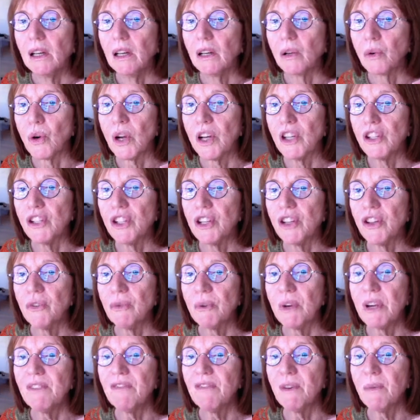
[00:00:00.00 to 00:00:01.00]
Question
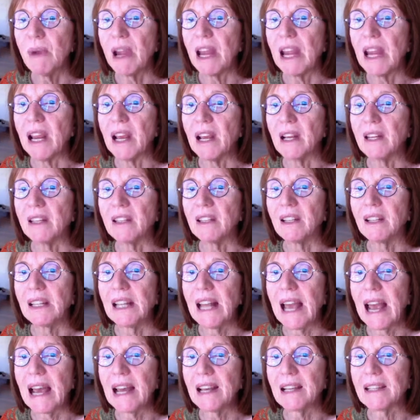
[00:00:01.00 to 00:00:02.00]
3 from Anne, the
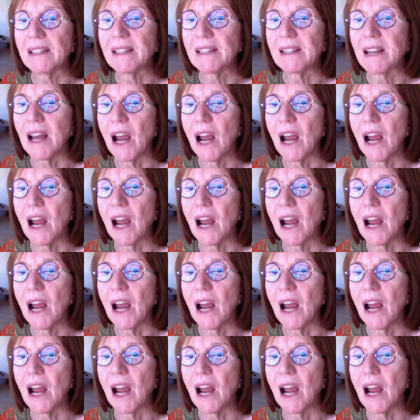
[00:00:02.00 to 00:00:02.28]
last.